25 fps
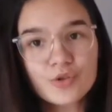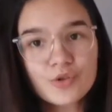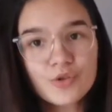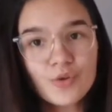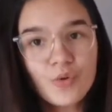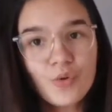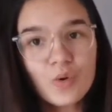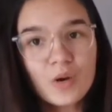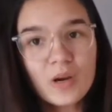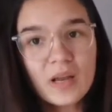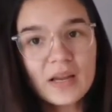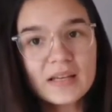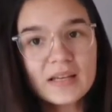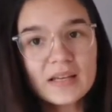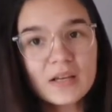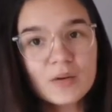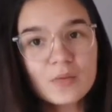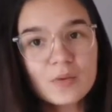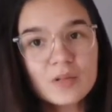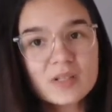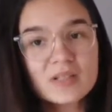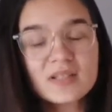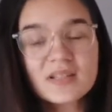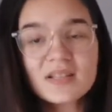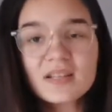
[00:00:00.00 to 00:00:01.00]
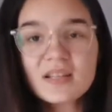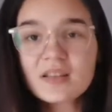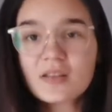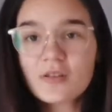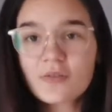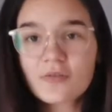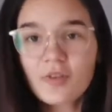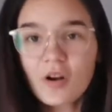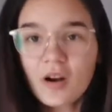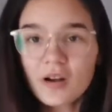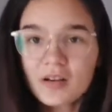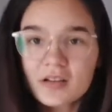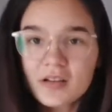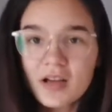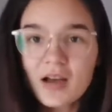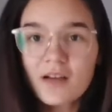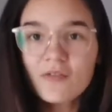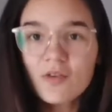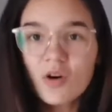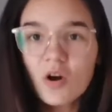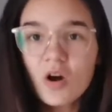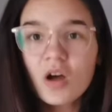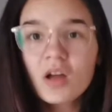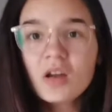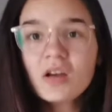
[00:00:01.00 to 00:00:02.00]
So all I did was stick the front
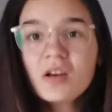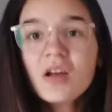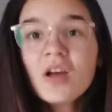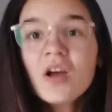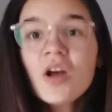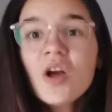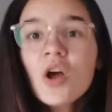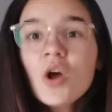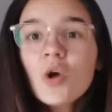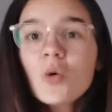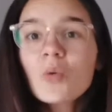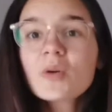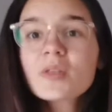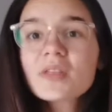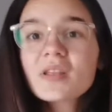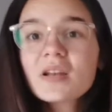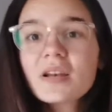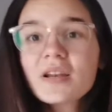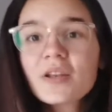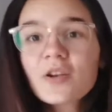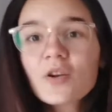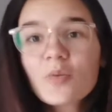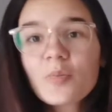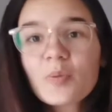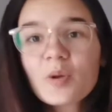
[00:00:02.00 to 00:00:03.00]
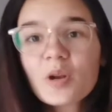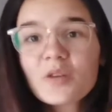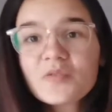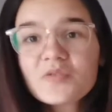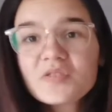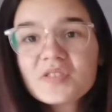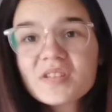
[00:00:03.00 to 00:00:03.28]
cover on with a little bit of